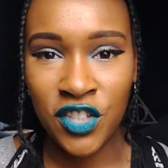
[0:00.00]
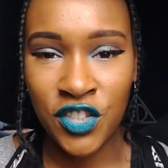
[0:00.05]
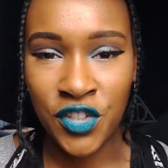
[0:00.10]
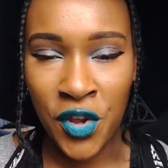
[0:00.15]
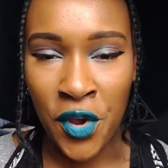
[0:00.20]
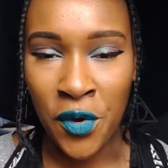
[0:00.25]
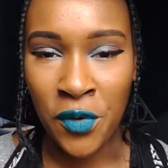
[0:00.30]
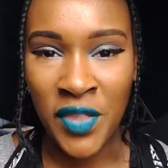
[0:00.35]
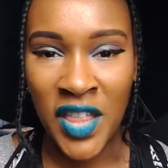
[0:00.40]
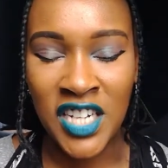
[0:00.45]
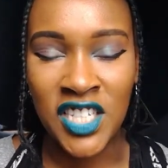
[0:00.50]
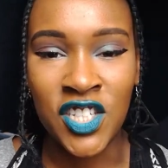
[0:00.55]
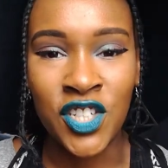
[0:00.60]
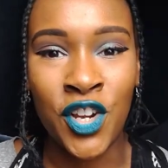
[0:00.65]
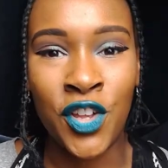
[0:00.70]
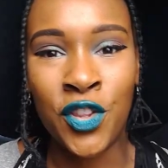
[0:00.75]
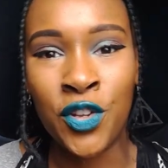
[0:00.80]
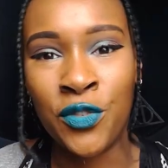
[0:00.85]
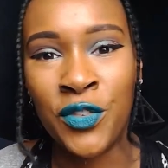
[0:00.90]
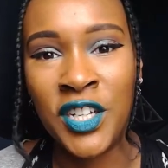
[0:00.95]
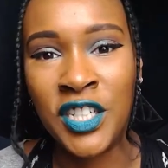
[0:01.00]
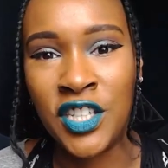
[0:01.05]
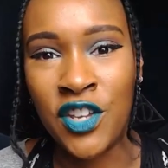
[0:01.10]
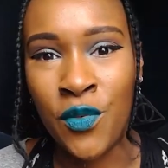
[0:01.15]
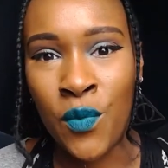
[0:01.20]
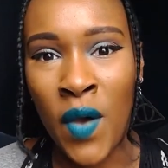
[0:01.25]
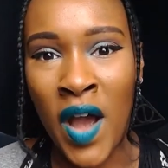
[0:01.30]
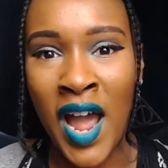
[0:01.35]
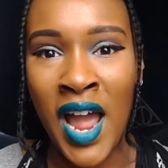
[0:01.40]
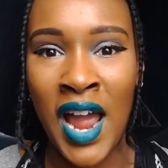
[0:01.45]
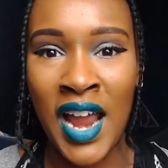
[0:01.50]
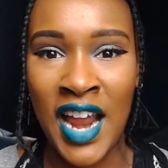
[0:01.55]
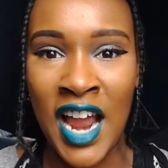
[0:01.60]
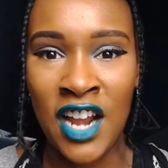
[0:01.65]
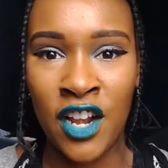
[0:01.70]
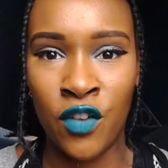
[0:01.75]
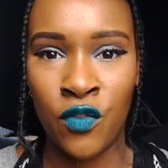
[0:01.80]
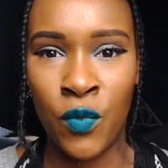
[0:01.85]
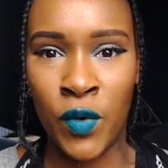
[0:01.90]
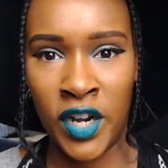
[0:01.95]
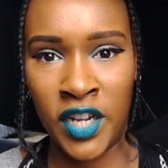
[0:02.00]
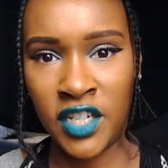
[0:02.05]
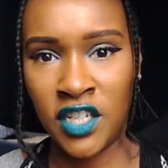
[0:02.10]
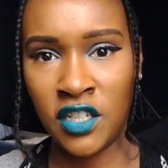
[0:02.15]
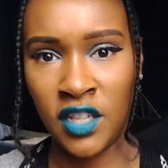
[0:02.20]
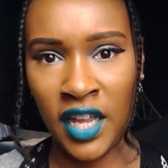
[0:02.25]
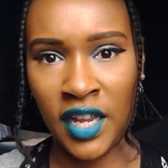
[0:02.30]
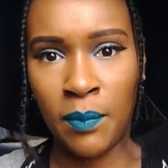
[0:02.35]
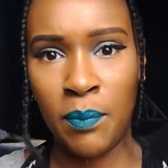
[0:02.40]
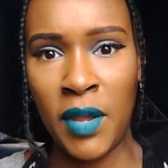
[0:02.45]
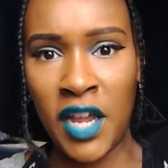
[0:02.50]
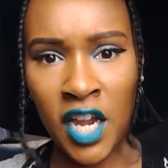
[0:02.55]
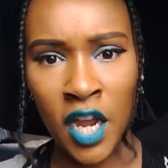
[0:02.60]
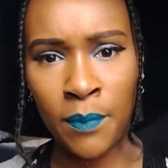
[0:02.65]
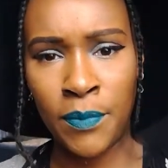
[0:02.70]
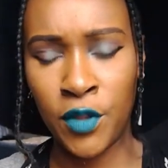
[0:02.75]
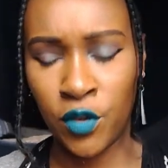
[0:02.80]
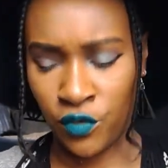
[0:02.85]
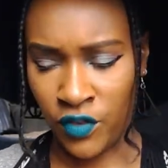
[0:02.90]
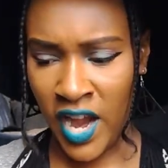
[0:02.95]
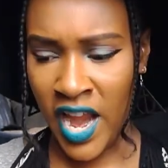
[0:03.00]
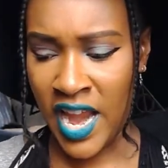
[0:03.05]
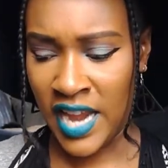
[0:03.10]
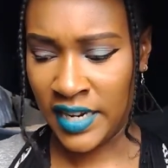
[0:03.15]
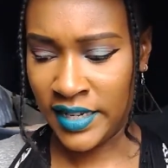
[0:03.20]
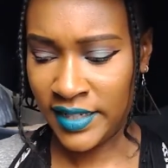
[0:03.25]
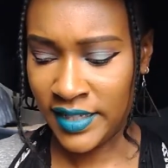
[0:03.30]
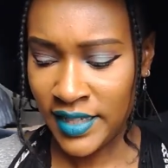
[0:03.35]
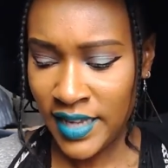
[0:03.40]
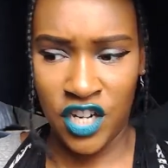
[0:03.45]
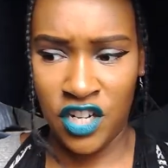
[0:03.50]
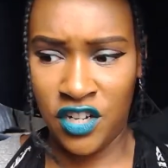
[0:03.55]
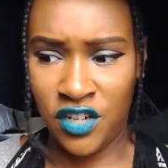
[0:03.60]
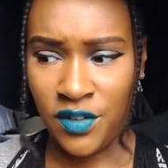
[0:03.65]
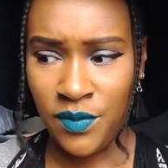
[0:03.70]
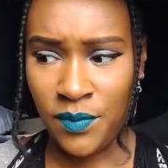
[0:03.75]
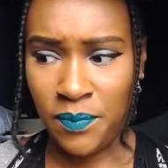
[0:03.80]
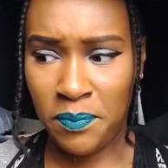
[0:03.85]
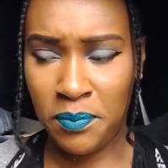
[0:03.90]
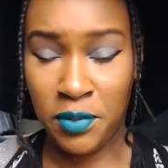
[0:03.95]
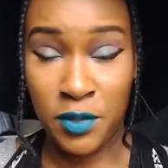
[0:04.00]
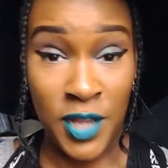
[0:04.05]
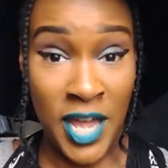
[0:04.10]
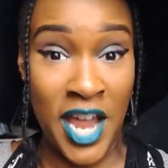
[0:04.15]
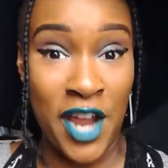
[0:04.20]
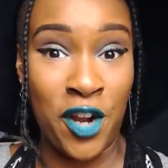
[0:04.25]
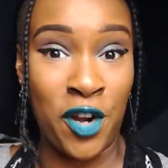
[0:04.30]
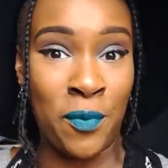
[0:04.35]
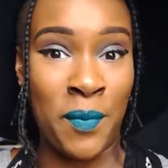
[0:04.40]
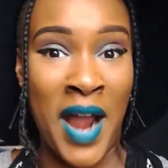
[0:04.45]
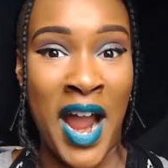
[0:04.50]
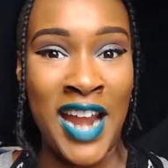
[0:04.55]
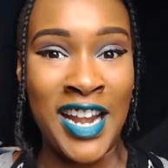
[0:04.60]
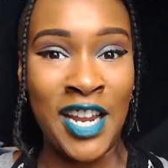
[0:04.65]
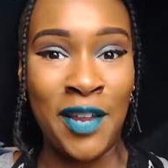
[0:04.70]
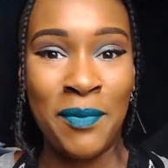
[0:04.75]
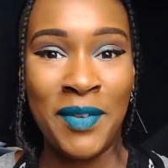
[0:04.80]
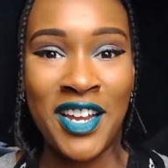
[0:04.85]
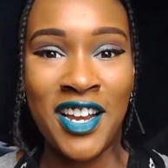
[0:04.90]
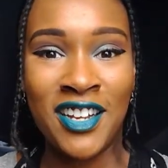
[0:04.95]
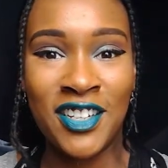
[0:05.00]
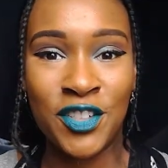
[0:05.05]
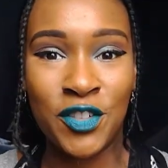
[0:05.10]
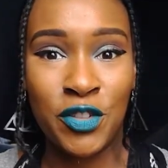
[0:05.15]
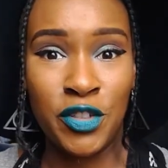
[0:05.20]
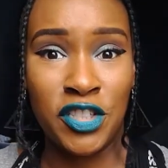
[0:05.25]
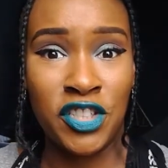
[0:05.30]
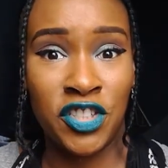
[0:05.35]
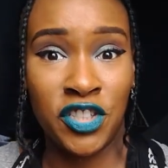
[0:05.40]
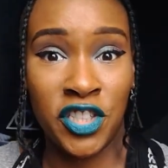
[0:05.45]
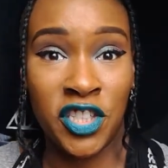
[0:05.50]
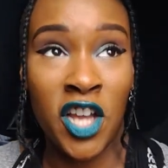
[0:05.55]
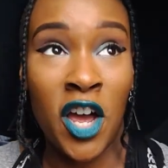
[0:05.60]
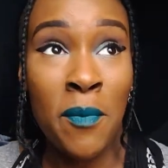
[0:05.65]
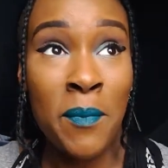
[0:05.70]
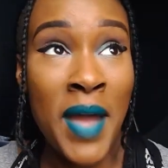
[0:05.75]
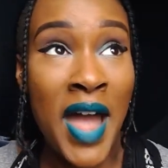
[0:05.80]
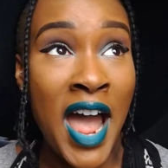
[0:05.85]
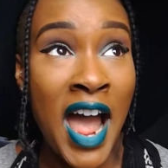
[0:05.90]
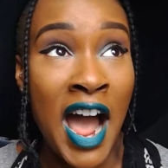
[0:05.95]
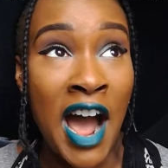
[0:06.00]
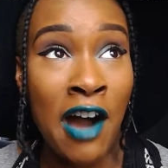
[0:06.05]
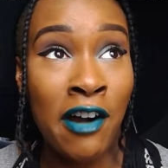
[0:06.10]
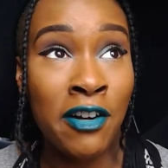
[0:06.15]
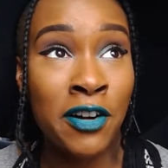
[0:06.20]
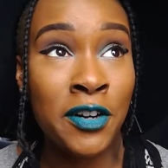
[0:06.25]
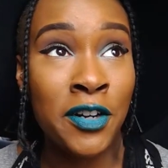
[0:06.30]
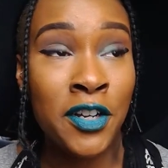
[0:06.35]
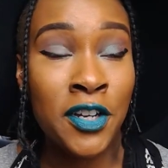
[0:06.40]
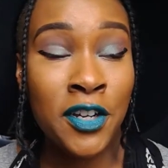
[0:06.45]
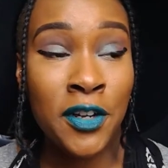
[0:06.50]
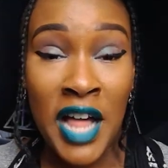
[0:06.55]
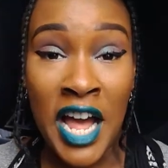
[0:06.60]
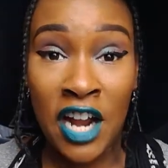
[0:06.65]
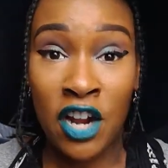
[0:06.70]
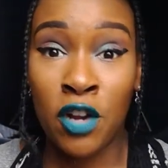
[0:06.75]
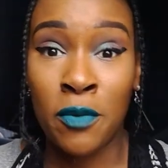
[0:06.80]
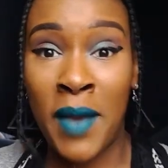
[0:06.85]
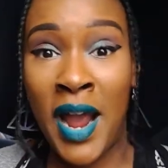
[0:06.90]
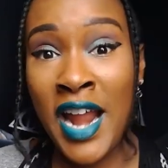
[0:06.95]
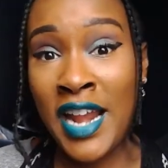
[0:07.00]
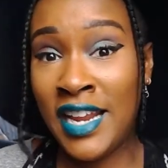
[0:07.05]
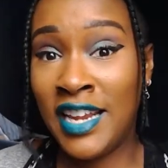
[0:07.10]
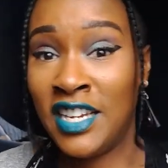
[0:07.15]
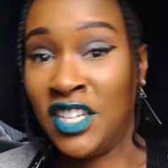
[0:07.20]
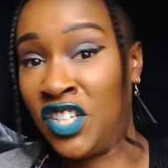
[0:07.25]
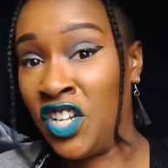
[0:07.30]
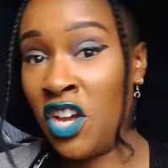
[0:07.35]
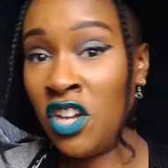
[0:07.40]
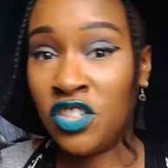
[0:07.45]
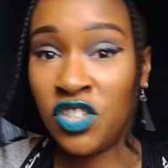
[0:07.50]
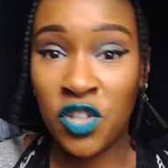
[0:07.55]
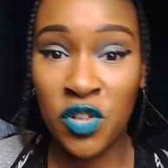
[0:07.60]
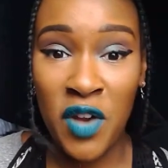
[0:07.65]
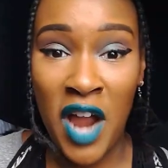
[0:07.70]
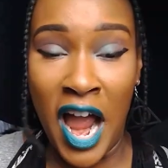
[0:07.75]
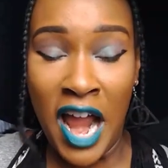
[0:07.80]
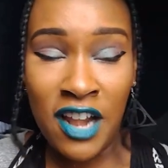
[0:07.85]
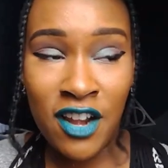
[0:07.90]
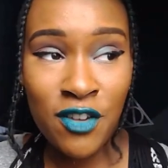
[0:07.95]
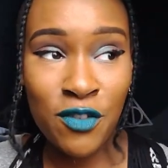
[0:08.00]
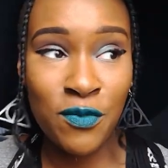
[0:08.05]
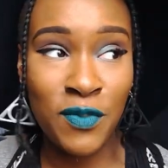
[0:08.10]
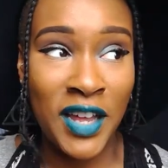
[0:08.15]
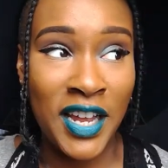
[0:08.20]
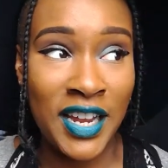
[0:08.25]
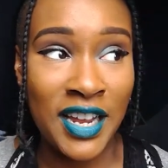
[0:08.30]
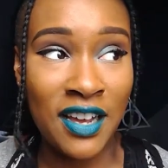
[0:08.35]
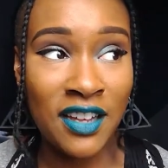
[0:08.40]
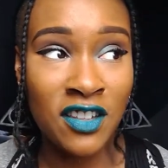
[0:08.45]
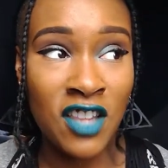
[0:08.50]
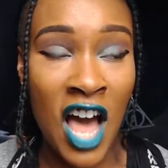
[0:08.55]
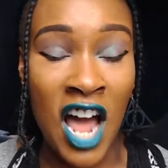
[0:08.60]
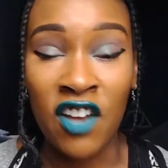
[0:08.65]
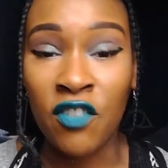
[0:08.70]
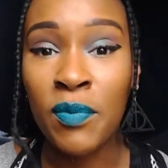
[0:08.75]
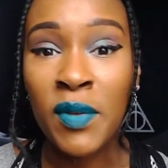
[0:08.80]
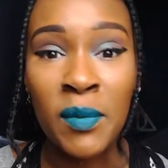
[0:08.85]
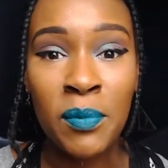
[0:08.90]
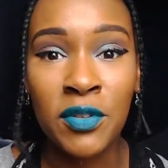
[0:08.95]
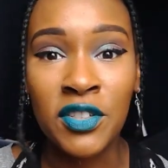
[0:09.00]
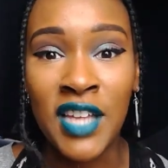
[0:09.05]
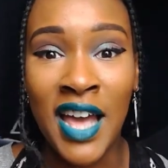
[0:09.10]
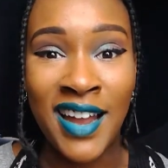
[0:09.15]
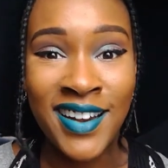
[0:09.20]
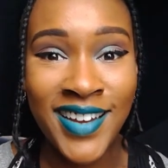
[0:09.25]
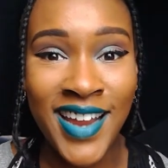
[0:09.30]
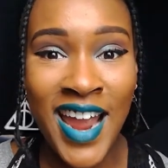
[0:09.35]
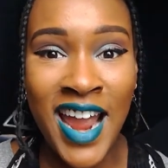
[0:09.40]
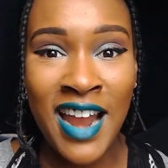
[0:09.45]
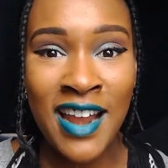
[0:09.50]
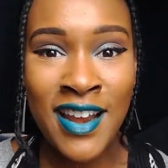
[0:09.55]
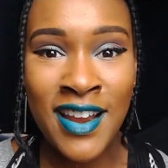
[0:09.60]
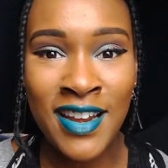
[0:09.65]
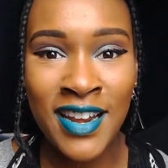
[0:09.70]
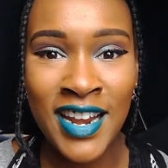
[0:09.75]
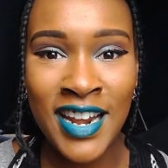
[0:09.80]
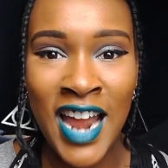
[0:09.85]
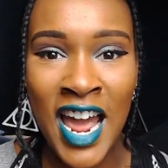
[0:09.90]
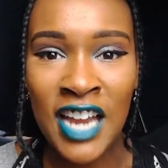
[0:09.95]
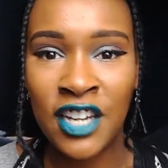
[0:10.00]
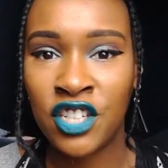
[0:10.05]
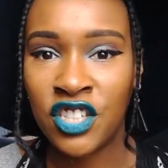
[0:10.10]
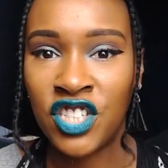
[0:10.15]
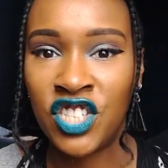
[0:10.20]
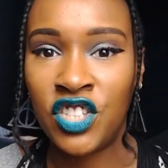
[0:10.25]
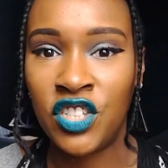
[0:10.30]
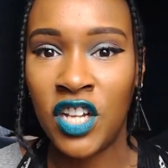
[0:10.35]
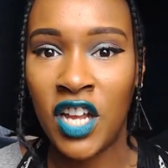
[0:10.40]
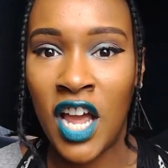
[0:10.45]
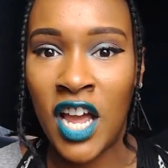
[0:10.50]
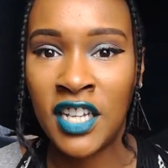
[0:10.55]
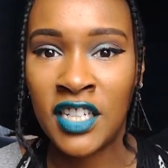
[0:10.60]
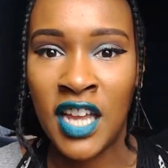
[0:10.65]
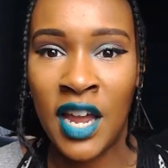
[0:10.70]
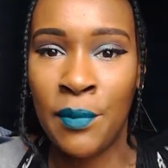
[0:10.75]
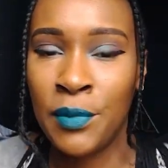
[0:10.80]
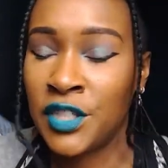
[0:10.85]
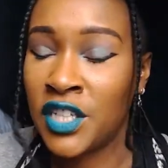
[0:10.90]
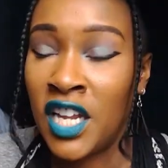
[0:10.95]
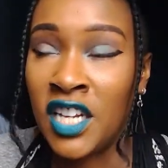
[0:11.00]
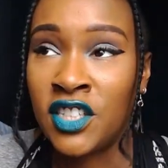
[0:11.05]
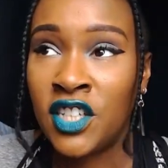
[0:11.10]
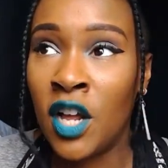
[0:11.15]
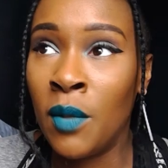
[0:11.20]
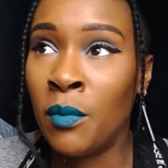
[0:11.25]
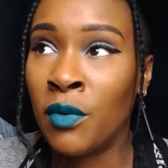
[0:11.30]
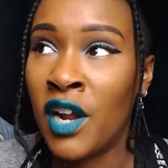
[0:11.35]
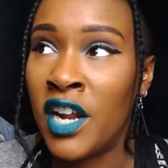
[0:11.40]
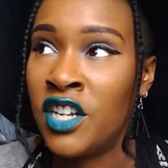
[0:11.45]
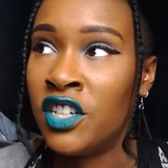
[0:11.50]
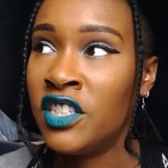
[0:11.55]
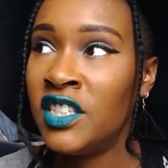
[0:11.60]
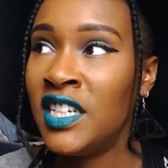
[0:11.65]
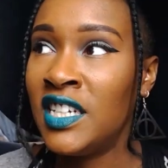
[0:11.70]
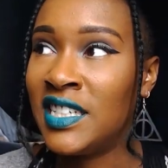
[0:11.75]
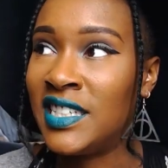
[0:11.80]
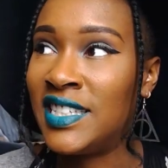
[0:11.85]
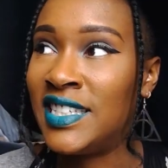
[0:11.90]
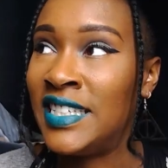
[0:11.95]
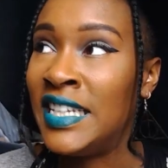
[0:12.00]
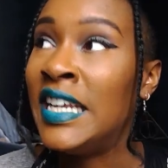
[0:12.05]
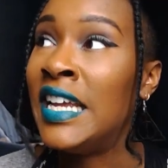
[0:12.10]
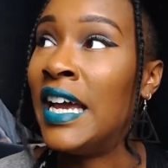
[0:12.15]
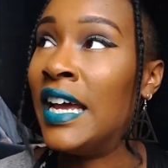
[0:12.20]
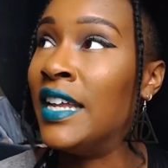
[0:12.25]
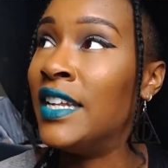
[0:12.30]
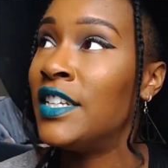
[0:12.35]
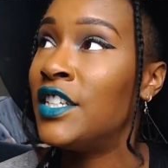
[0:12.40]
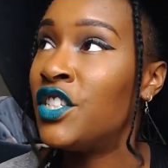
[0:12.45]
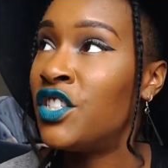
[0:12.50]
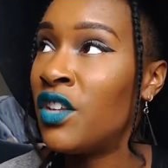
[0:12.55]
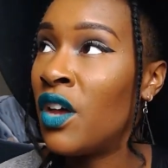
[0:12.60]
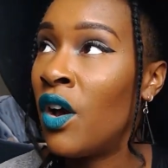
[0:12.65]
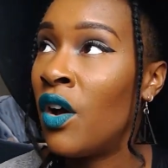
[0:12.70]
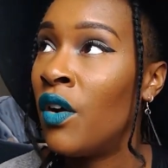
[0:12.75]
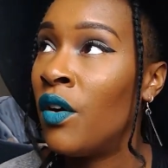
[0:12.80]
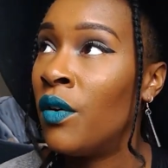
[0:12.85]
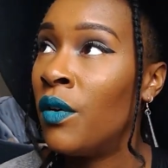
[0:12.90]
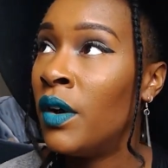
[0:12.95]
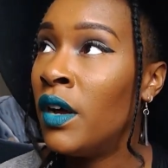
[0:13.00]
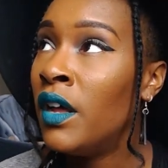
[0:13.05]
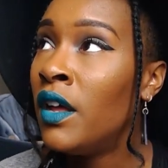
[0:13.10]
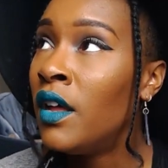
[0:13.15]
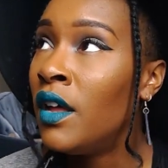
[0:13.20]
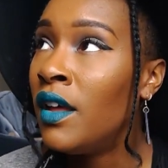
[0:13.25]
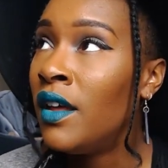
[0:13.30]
So that's another reason why I kind of wanted to like pick up the reins and play Hermione, because somehow Black Hermione is also kind of like a lot of people's headcanon, and I just, as I was on Tumblr, I just didn't see it. So